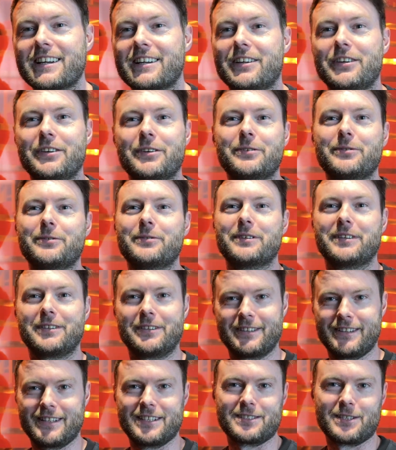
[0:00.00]

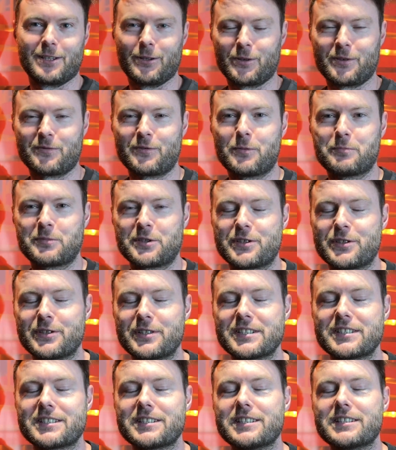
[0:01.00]
there's a lot of
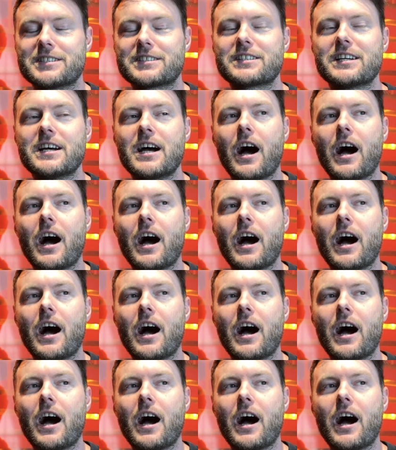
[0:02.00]
opportunities.